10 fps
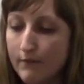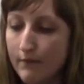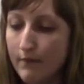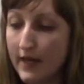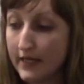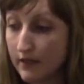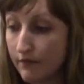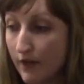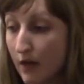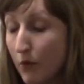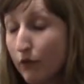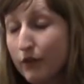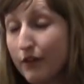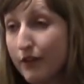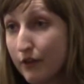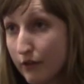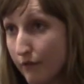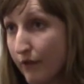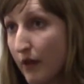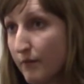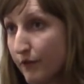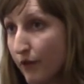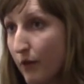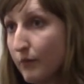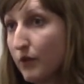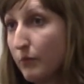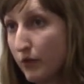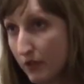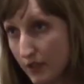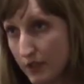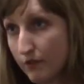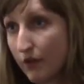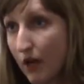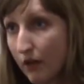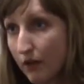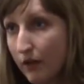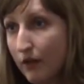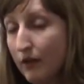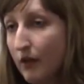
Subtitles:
Many of them, over a third of them, from communities of color,